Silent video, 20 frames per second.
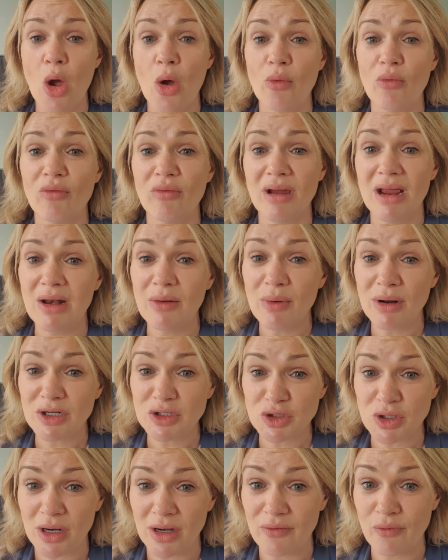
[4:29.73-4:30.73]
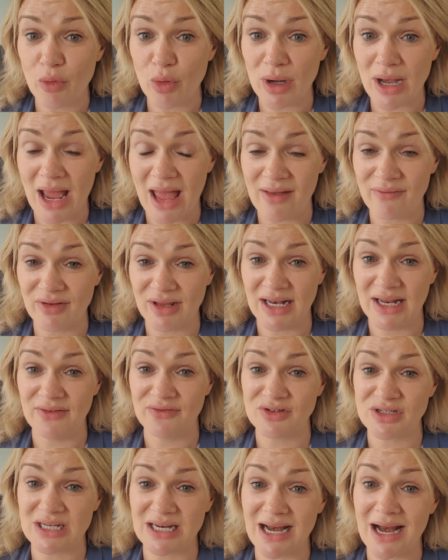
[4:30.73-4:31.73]
Really want to try and avoid heavy
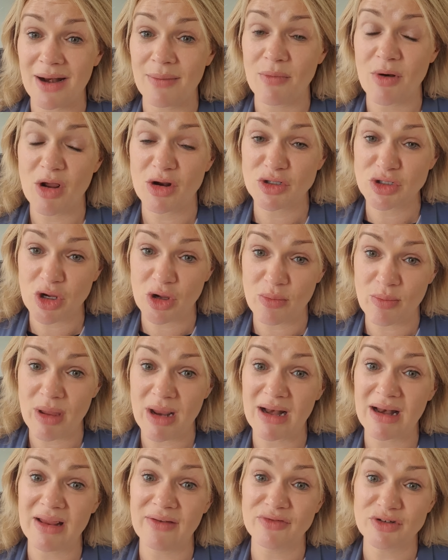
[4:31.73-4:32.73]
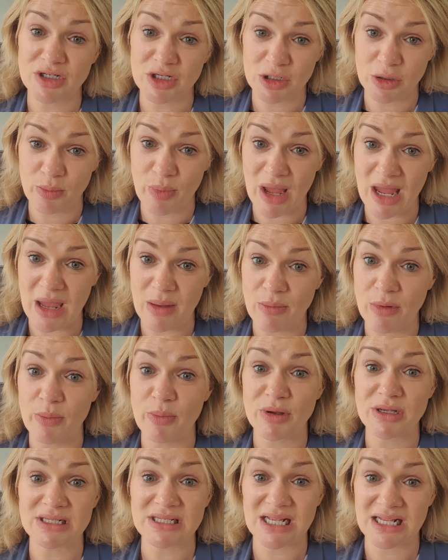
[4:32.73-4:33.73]
lifting. I'm not talking about lifting your baby
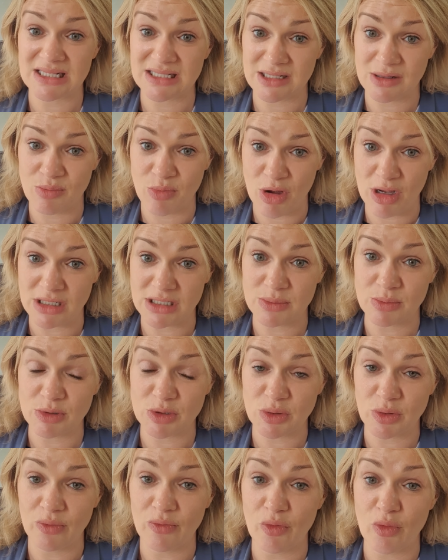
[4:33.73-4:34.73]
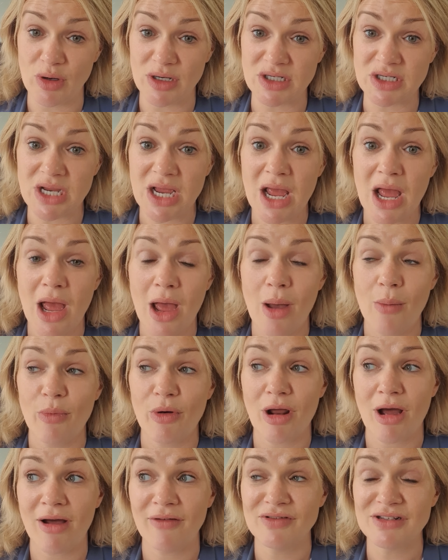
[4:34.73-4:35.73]
because that's impossible to avoid.
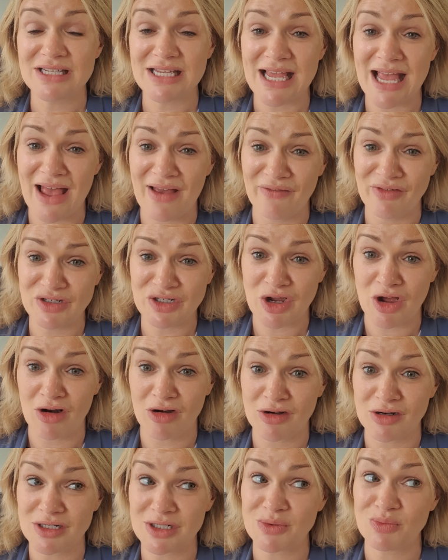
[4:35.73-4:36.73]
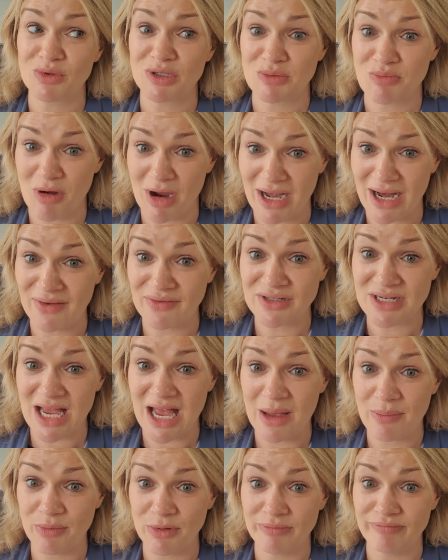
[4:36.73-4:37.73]
But obviously heavy toddlers, which might have to
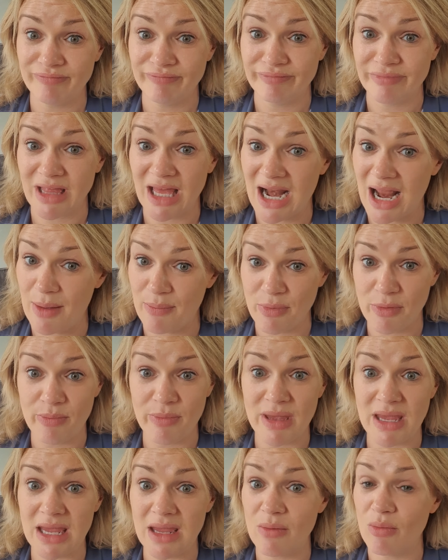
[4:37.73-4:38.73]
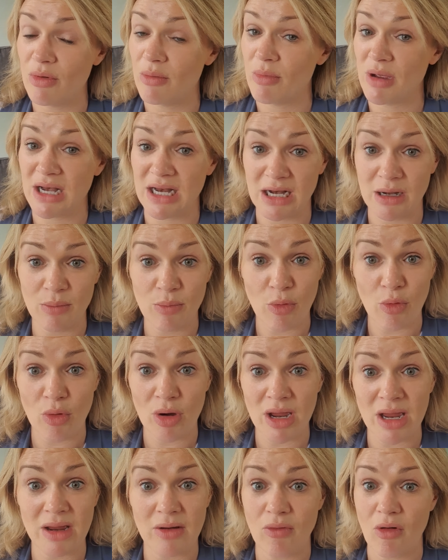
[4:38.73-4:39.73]
happen. That happened to me with my little
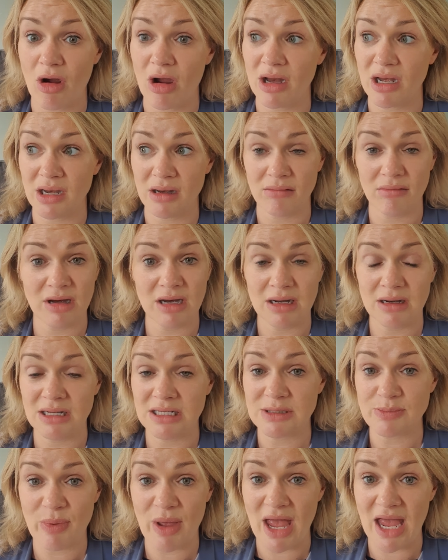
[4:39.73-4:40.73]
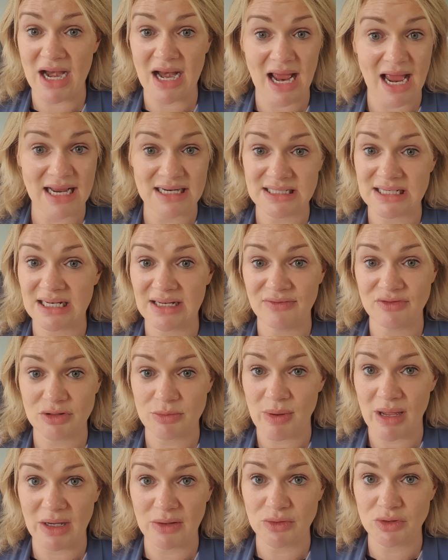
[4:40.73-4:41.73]
boy crying in his bed. I had to lift
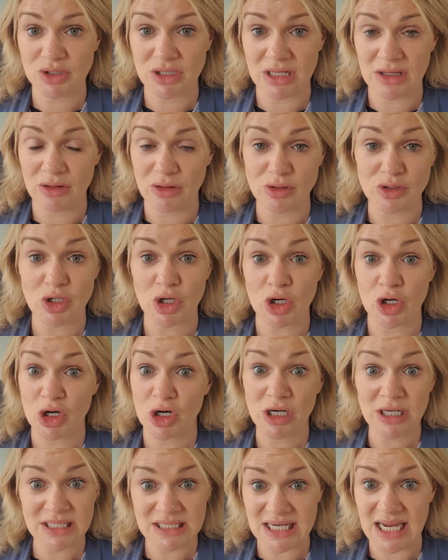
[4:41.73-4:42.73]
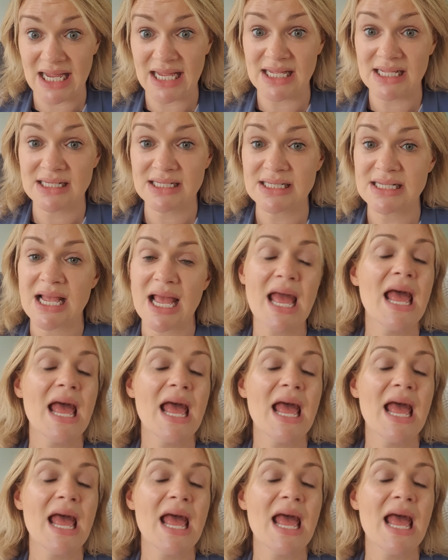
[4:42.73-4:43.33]
him out in those early days.